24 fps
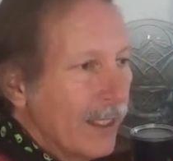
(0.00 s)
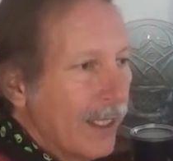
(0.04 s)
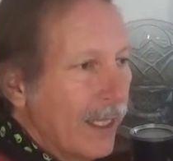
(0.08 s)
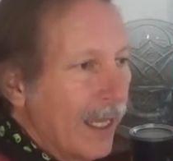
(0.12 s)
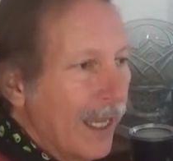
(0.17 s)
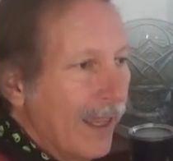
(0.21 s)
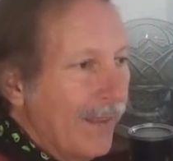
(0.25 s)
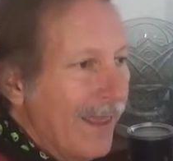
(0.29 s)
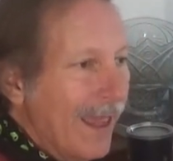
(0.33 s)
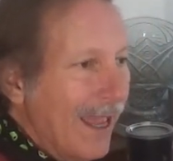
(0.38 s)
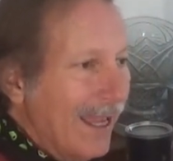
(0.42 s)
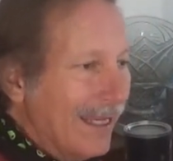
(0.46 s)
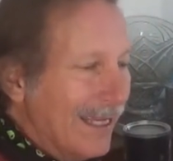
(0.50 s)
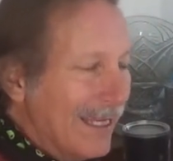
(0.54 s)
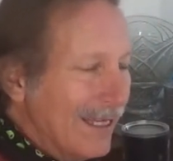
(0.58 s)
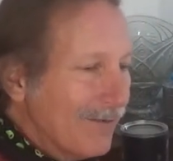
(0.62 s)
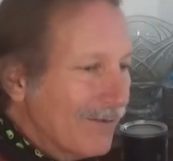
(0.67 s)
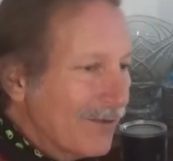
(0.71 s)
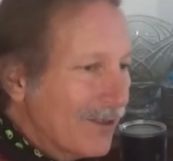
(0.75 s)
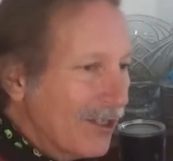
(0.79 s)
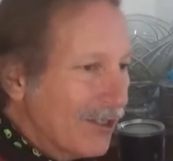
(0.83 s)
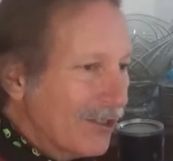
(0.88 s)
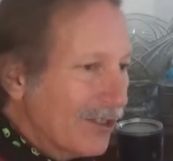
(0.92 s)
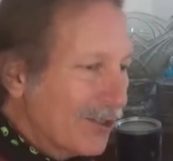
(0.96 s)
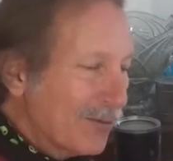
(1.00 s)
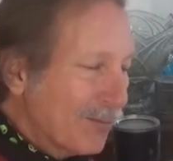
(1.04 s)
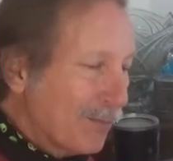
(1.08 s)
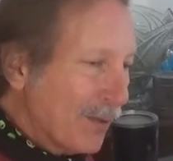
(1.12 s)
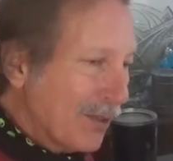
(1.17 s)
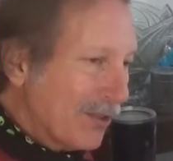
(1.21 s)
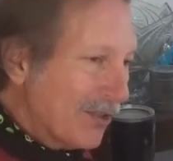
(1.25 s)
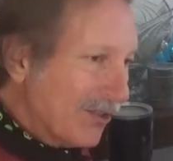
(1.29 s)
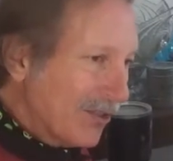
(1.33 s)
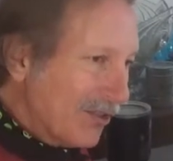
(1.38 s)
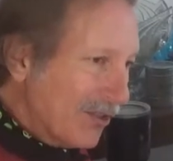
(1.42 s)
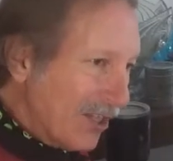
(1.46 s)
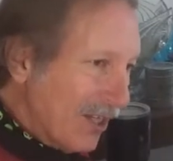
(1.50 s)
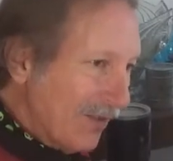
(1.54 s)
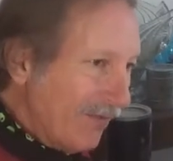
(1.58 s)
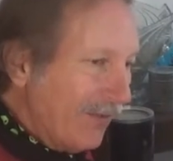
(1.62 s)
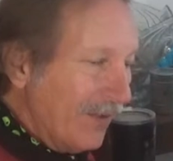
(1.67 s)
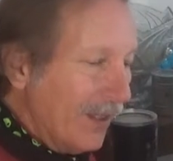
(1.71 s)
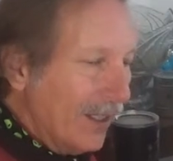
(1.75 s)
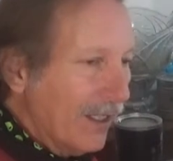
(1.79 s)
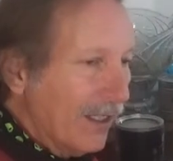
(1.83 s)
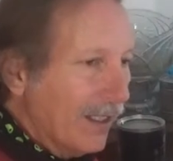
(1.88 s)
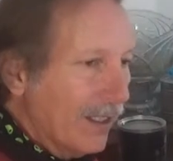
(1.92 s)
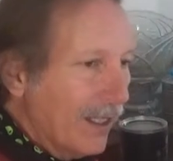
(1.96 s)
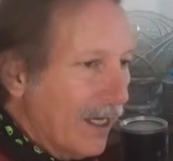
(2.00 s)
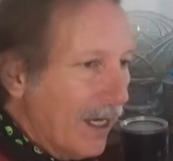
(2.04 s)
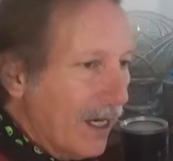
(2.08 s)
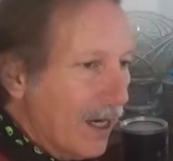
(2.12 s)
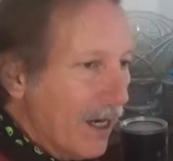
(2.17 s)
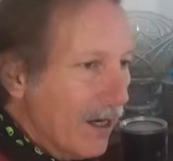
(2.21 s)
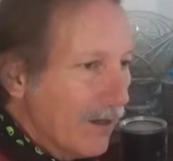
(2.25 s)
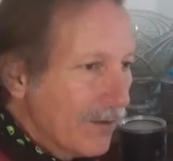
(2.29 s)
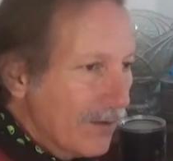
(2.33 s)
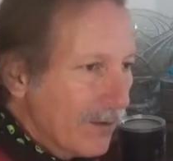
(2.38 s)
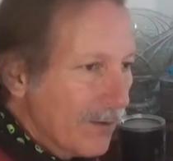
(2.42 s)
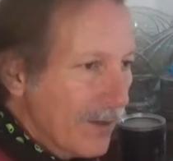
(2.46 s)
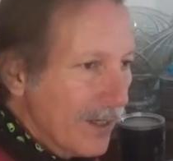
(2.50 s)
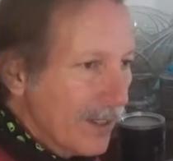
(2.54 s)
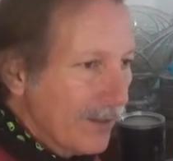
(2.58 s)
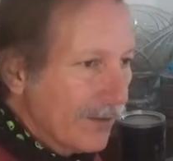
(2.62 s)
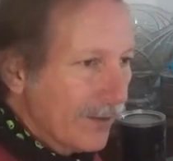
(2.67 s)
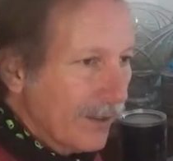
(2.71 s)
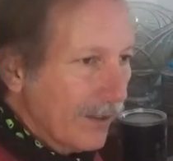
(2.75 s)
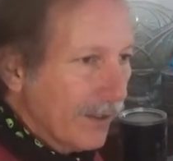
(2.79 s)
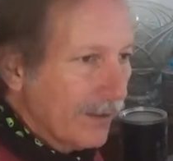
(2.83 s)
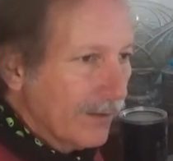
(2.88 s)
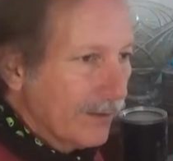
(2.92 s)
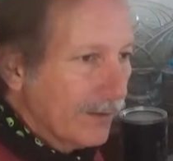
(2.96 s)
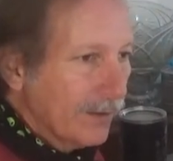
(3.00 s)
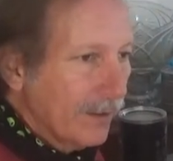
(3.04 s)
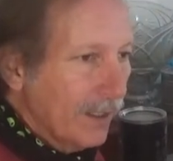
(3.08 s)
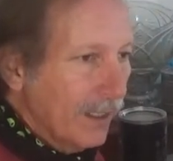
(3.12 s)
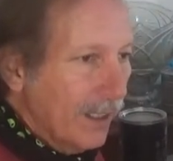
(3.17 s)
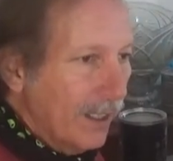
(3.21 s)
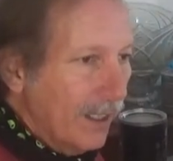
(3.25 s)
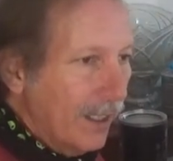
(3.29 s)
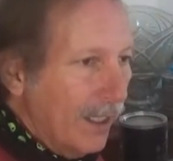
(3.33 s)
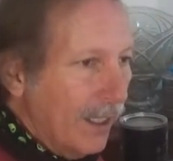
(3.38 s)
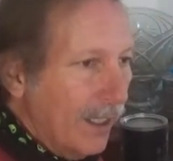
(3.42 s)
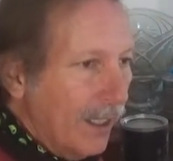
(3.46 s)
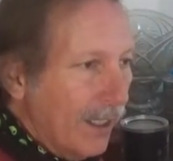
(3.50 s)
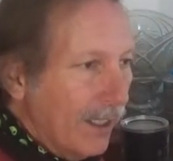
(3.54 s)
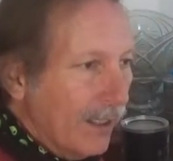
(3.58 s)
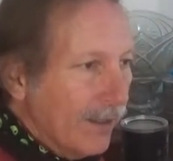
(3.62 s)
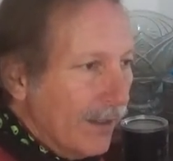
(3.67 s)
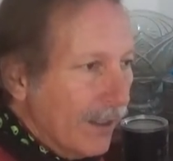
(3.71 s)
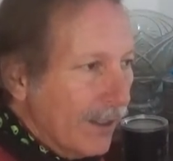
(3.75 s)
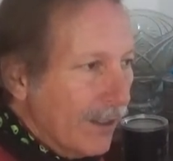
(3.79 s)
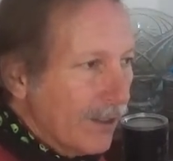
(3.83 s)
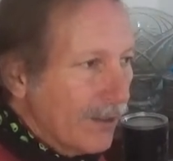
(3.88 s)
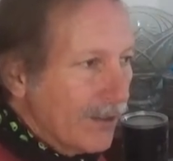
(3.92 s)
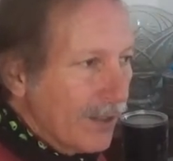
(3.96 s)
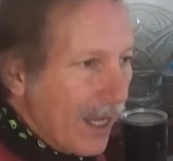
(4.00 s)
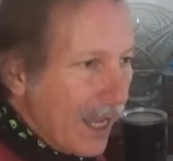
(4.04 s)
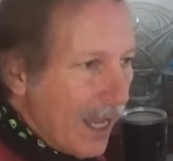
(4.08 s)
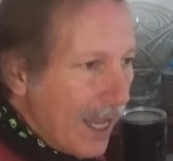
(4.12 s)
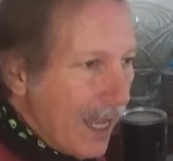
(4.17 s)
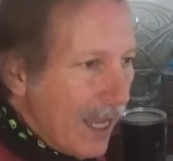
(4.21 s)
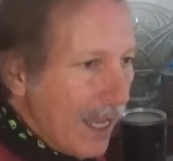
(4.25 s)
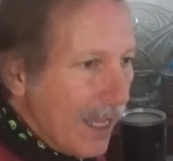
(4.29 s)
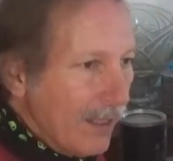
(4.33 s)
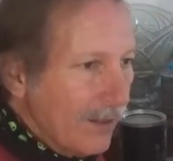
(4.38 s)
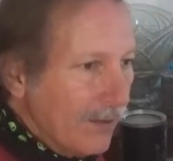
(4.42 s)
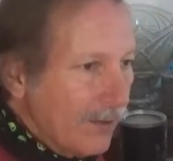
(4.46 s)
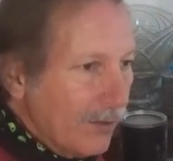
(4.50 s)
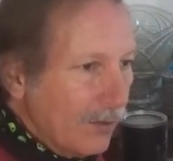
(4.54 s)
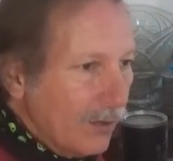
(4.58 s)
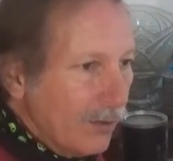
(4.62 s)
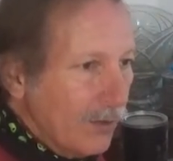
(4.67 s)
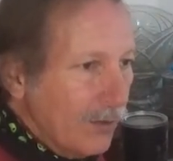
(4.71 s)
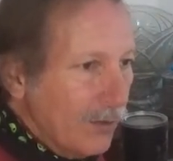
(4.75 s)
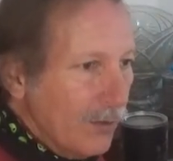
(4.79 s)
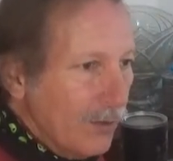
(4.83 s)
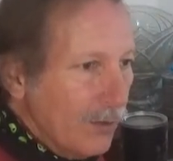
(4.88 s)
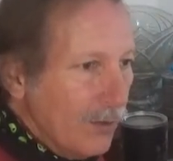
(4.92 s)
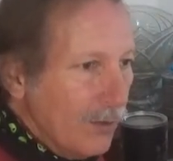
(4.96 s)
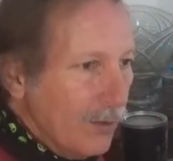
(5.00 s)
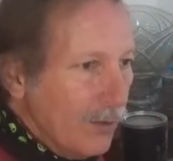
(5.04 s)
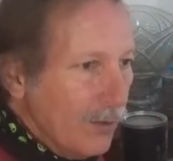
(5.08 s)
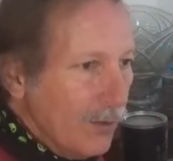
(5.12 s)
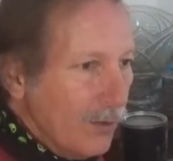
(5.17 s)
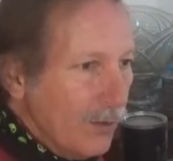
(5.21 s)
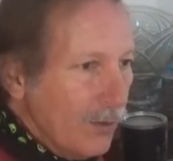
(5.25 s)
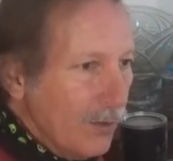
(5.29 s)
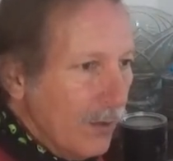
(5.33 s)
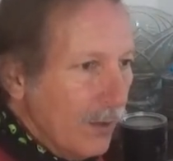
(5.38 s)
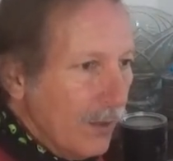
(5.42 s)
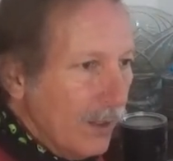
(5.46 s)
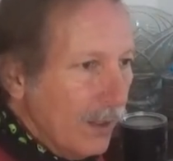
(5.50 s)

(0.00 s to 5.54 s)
And that gives it specific characteristics that are tied to